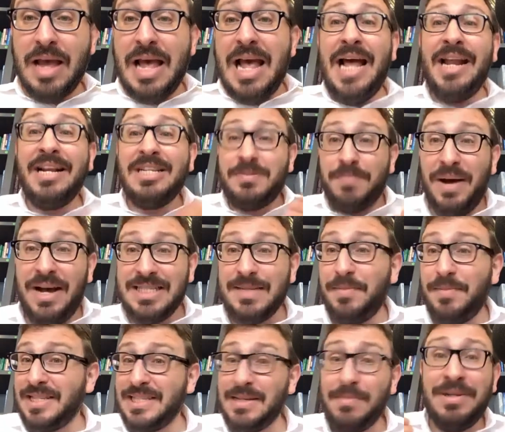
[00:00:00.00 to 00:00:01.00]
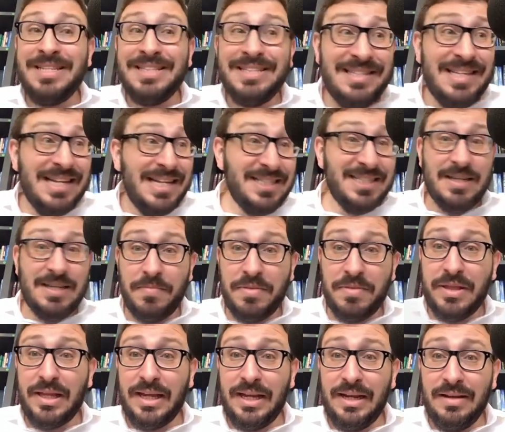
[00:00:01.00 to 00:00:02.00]
And it's possible that someone did
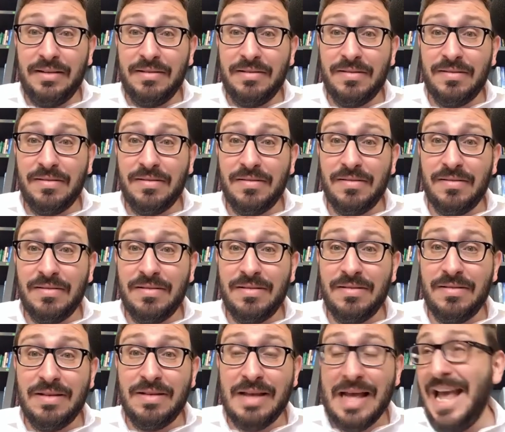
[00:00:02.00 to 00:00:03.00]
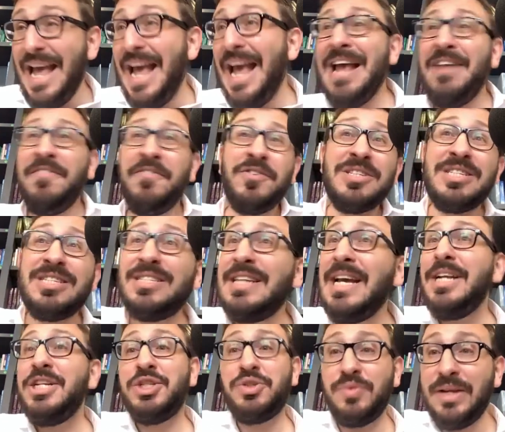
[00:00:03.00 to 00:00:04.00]
something, and for
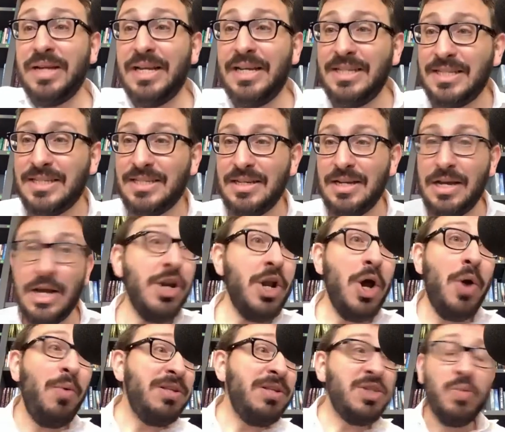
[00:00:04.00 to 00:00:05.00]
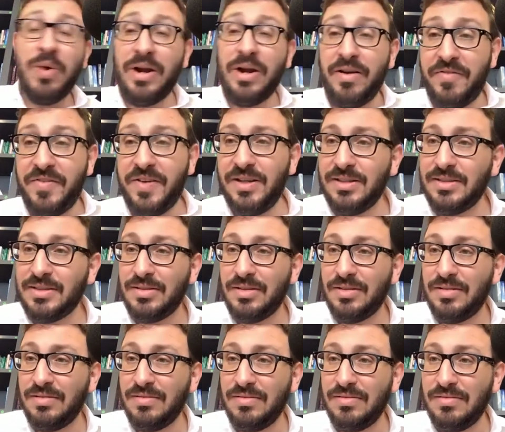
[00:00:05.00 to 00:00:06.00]
centuries, no one's aware of it.
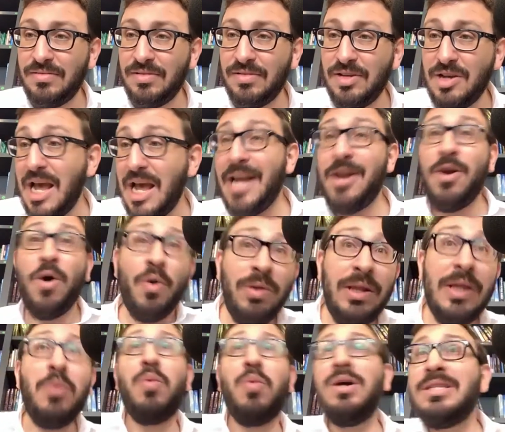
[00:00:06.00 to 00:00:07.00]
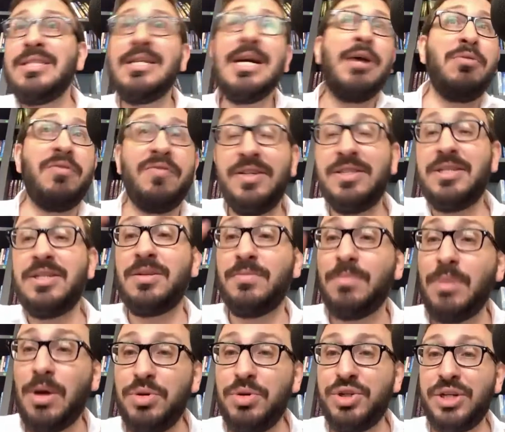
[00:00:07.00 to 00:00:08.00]
And only once God reveals it to
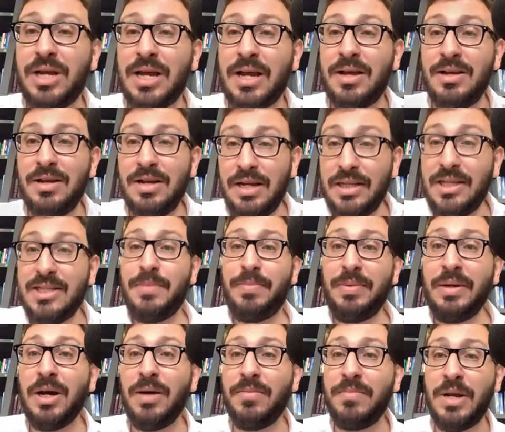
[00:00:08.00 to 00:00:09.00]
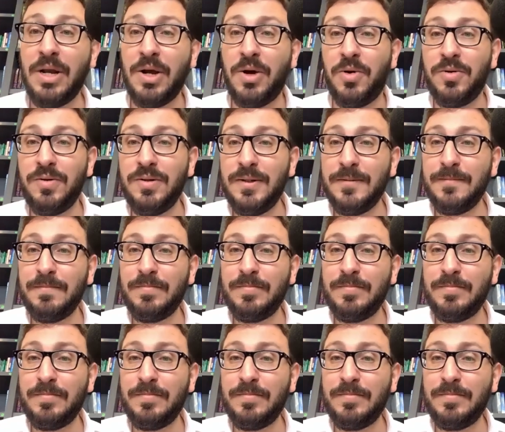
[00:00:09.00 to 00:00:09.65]
Moshe does it become known.